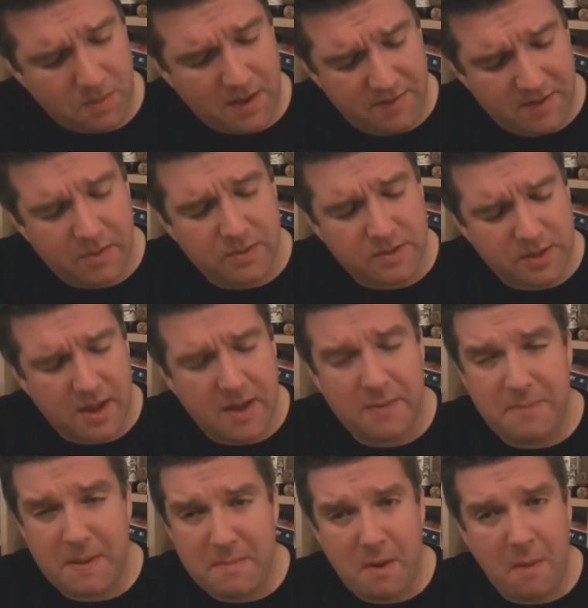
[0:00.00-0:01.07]
If it was a
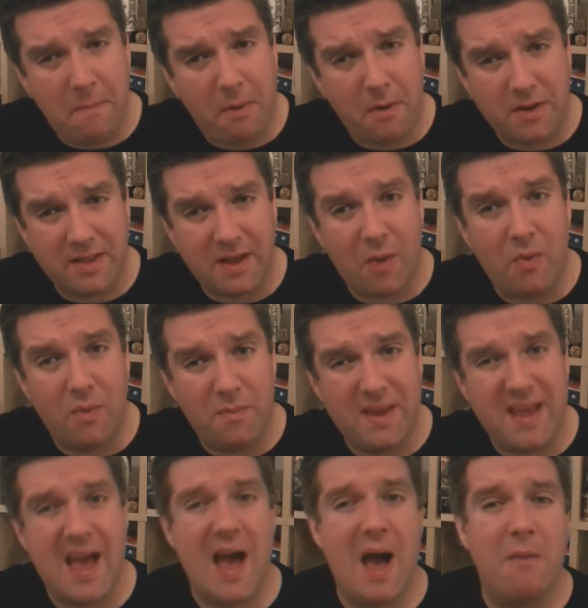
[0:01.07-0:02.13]
bit more body, that would
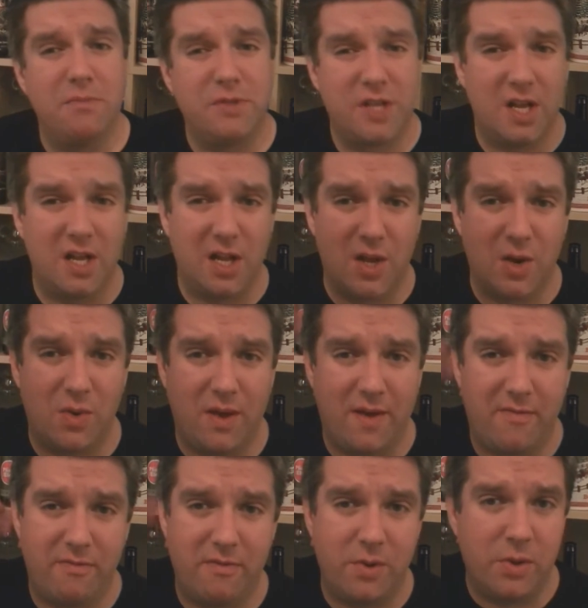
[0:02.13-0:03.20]
be absolutely
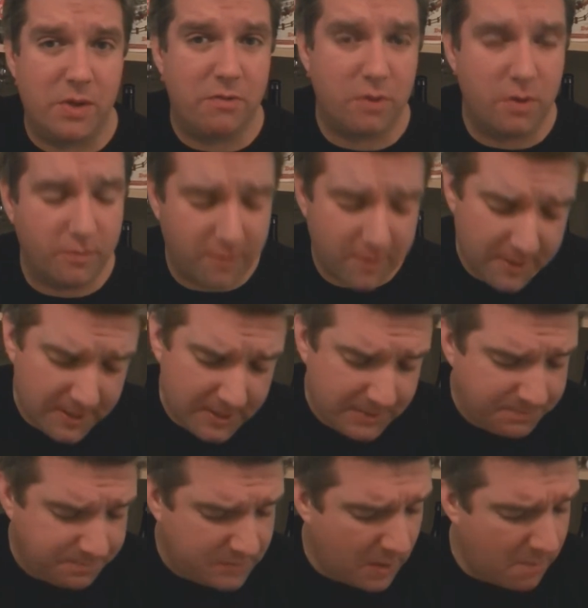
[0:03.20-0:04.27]
through the roof.
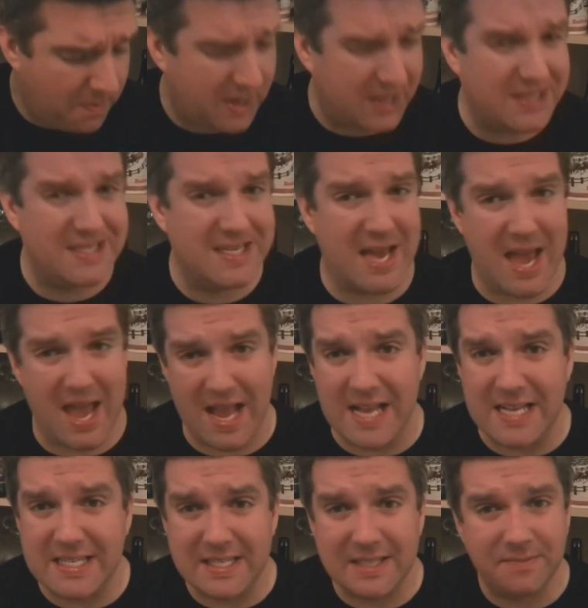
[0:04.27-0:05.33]
But it
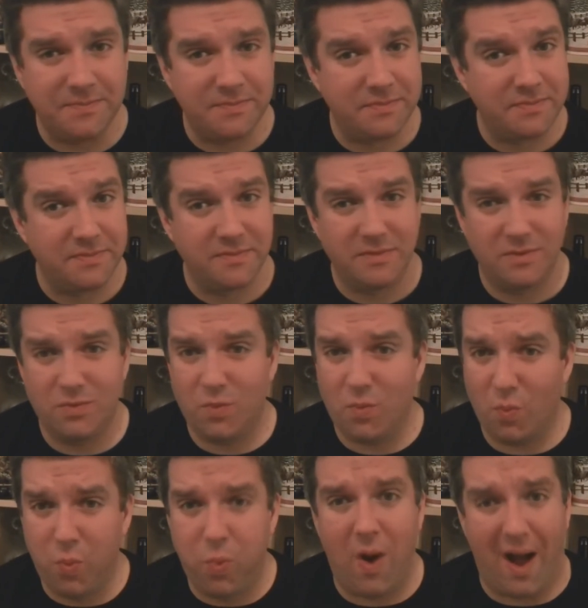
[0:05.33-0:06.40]
tastes...
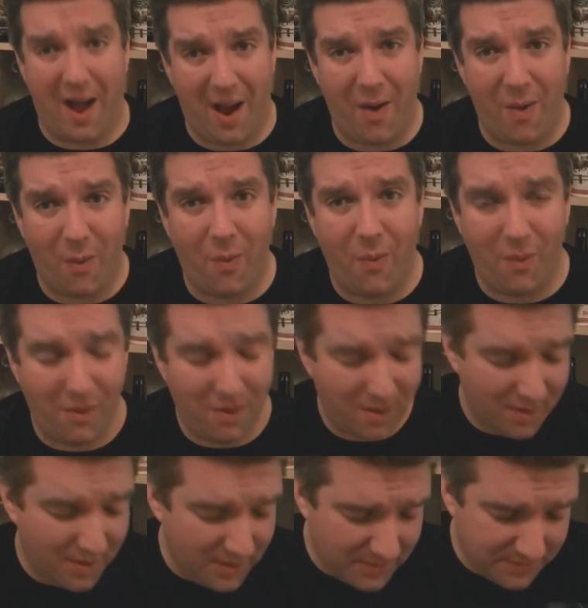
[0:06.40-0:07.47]
Wow.
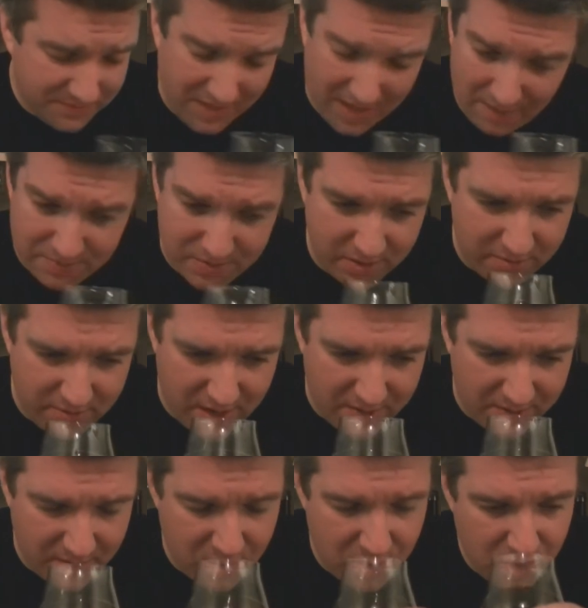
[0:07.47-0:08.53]
Absolutely
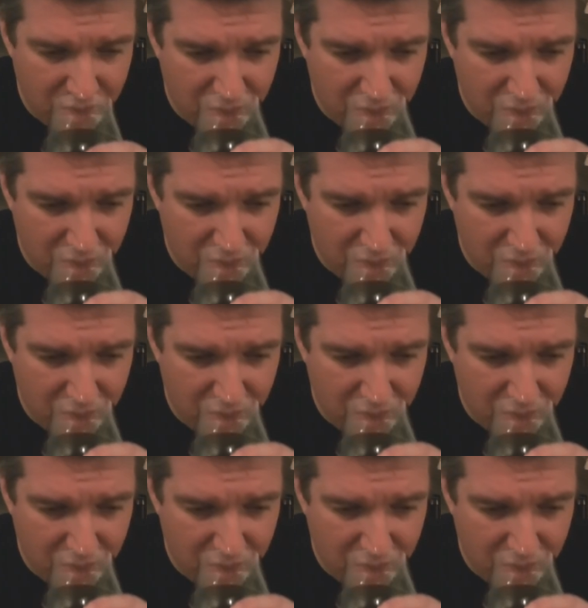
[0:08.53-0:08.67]
incredible.